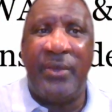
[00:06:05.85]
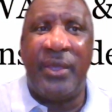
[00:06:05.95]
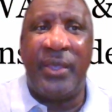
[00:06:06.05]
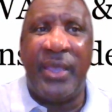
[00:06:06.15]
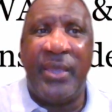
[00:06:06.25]

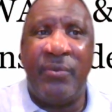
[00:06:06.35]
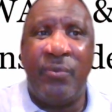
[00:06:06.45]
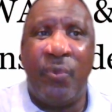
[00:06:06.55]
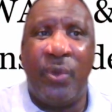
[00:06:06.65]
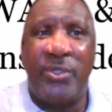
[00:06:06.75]
And
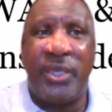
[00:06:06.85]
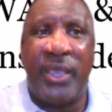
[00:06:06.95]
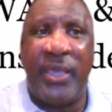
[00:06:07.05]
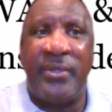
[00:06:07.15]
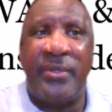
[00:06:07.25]
again,
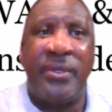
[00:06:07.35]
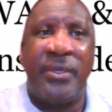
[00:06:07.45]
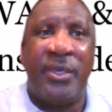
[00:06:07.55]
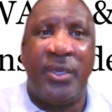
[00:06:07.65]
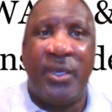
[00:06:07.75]
once
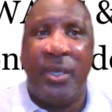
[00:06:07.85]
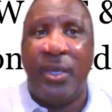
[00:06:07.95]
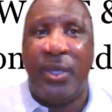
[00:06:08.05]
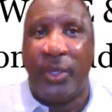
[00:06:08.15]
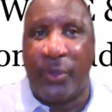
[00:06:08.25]
again,
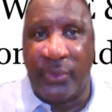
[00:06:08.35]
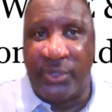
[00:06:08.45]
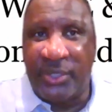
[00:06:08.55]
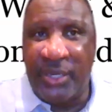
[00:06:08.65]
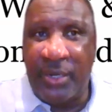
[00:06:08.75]

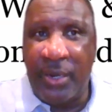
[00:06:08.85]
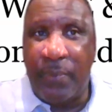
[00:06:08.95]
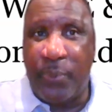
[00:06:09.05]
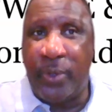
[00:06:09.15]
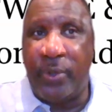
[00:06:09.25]
your
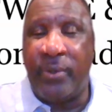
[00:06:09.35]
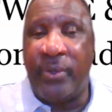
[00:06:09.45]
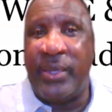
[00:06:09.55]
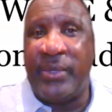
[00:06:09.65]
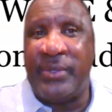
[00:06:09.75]
receipt
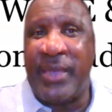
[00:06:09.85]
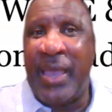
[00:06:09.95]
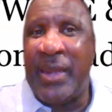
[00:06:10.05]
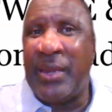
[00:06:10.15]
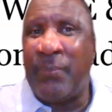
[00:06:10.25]
printer,
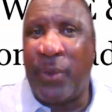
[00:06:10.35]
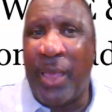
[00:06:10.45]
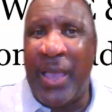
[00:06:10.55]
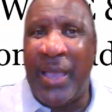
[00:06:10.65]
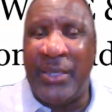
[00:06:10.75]

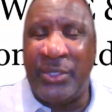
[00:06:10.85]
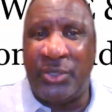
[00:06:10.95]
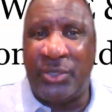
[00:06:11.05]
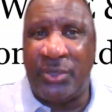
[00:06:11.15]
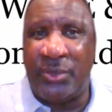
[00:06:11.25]
that
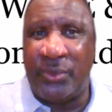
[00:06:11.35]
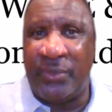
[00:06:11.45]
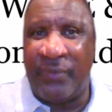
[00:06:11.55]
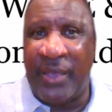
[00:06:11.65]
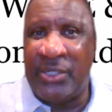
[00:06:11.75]

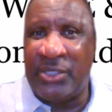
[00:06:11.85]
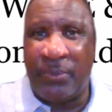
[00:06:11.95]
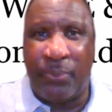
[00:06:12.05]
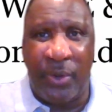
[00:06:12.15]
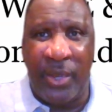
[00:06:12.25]
applies to a
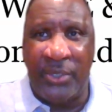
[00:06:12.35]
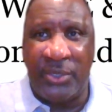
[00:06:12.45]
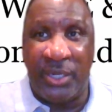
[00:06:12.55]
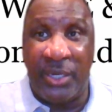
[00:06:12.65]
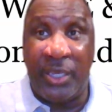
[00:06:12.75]
device that
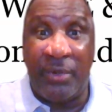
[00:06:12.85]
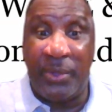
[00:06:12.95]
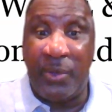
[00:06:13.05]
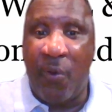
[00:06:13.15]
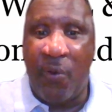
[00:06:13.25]
prints,
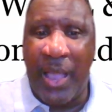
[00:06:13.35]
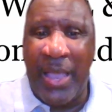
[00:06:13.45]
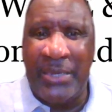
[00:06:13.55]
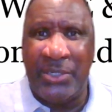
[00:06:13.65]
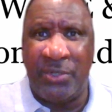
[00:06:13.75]
and they can be
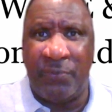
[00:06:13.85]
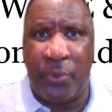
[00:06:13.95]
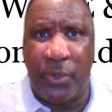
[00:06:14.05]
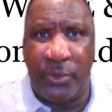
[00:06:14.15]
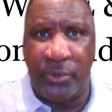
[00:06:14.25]
all
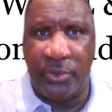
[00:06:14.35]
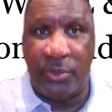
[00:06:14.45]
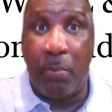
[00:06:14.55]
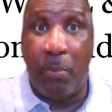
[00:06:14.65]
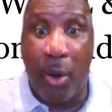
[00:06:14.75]
kinds of
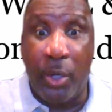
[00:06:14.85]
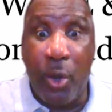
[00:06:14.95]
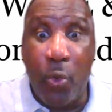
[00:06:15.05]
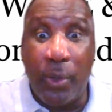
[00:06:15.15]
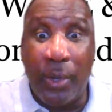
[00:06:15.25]
printers,
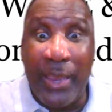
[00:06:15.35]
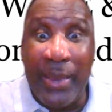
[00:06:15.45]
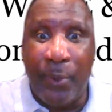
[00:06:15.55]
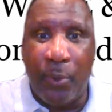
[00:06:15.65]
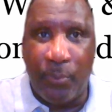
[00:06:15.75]

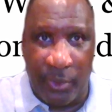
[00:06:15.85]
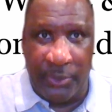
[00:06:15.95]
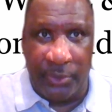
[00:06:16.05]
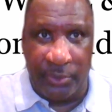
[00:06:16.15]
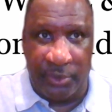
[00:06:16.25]
barcode
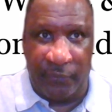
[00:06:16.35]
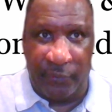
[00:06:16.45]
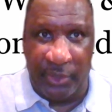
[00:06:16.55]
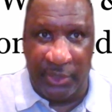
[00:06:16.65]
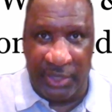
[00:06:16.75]
label
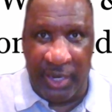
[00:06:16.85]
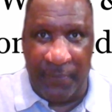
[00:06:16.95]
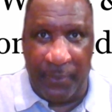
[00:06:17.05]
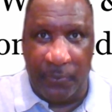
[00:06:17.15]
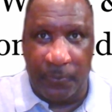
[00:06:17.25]
printers, for
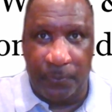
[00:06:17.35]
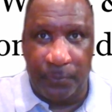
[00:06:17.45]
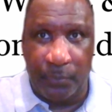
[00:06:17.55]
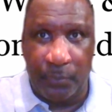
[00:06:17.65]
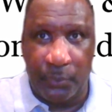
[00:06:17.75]
example.